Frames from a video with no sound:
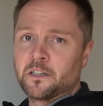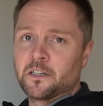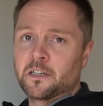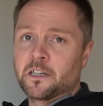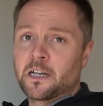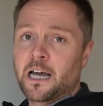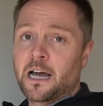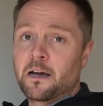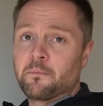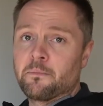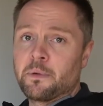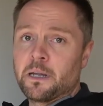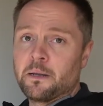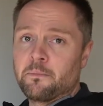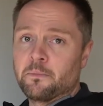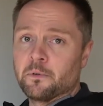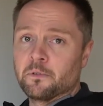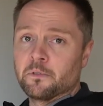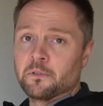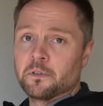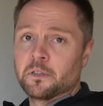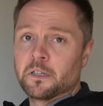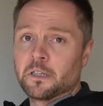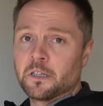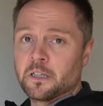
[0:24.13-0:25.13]
on how
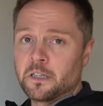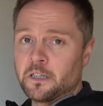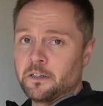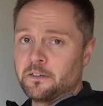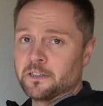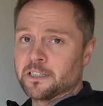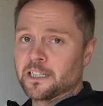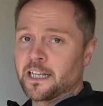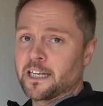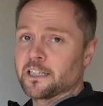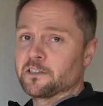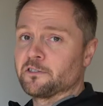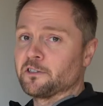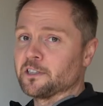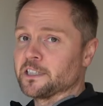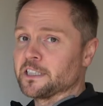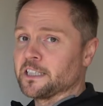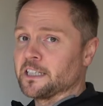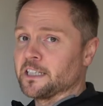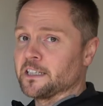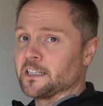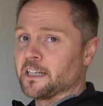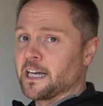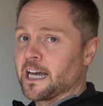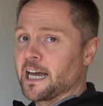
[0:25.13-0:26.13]
people use
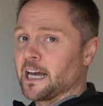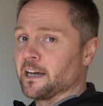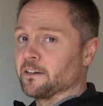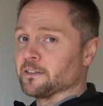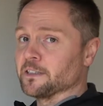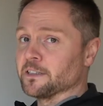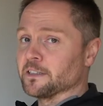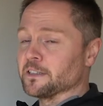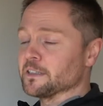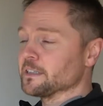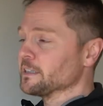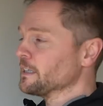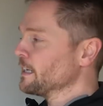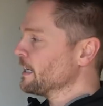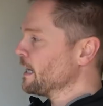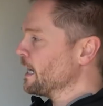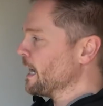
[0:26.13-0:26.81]
electricity in their houses,